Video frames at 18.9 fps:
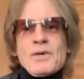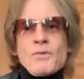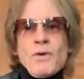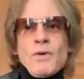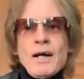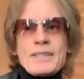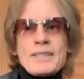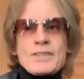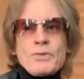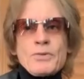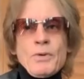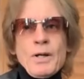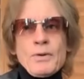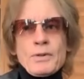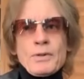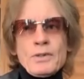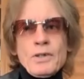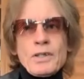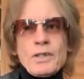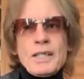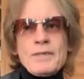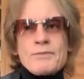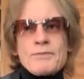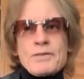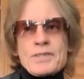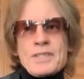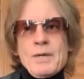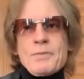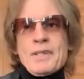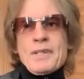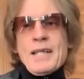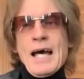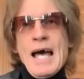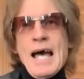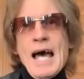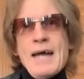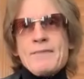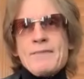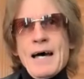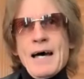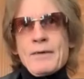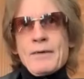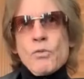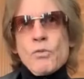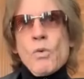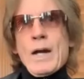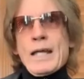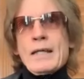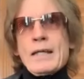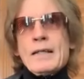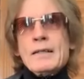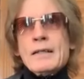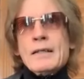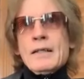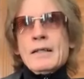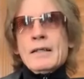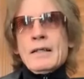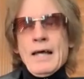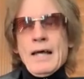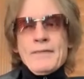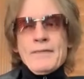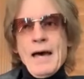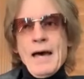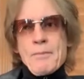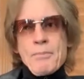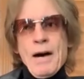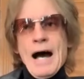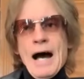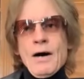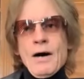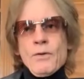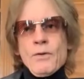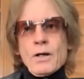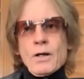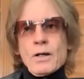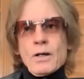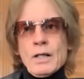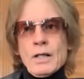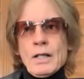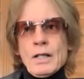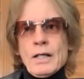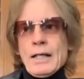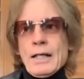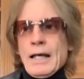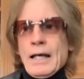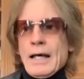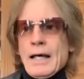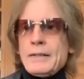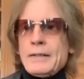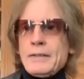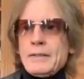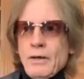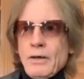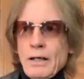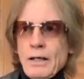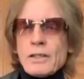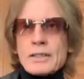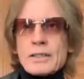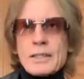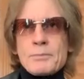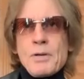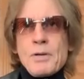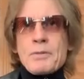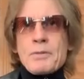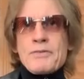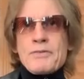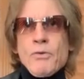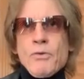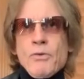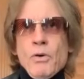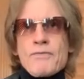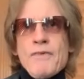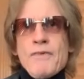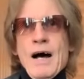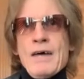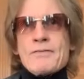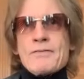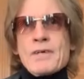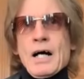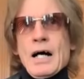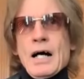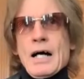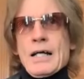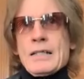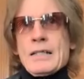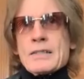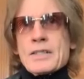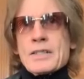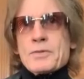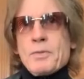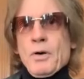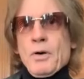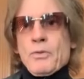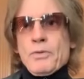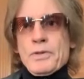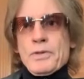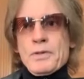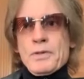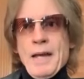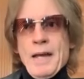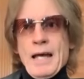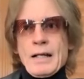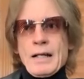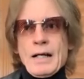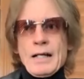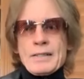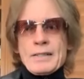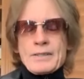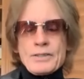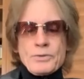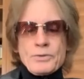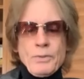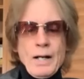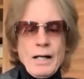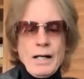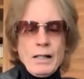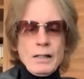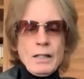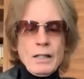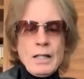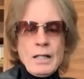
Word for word: Right. So we were looking for someone that had that weight and that power. And, you know, I looked at probably 4 or 5 guys. I spoke with the band guys as well.